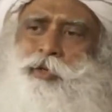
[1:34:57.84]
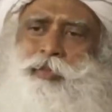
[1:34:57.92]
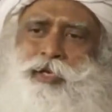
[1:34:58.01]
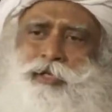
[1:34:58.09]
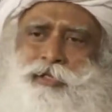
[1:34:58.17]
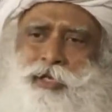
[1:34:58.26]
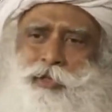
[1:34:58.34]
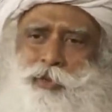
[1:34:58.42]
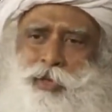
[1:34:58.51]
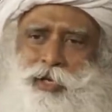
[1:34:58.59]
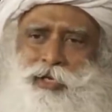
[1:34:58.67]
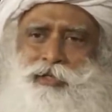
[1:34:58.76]
beings are
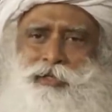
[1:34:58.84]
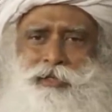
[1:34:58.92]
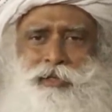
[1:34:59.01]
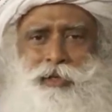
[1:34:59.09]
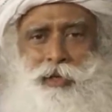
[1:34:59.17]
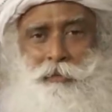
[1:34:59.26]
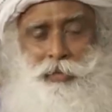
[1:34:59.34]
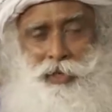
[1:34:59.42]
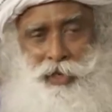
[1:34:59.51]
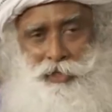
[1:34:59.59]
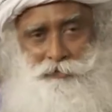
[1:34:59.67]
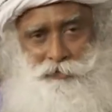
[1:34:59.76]
doing it, but
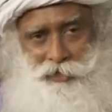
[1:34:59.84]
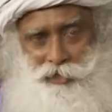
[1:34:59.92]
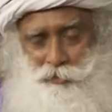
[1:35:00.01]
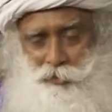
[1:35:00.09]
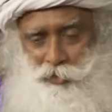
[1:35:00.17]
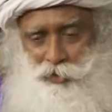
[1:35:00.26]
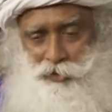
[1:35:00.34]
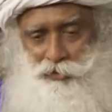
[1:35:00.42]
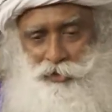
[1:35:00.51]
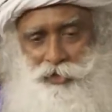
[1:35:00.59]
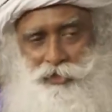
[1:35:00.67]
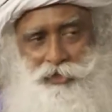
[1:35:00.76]
as we get more
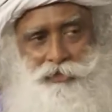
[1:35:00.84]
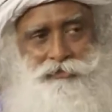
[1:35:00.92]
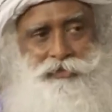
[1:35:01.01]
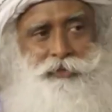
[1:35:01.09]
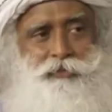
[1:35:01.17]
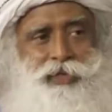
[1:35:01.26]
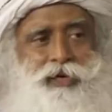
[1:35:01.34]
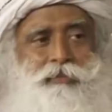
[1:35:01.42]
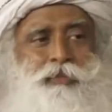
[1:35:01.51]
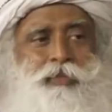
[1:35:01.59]
educated, we become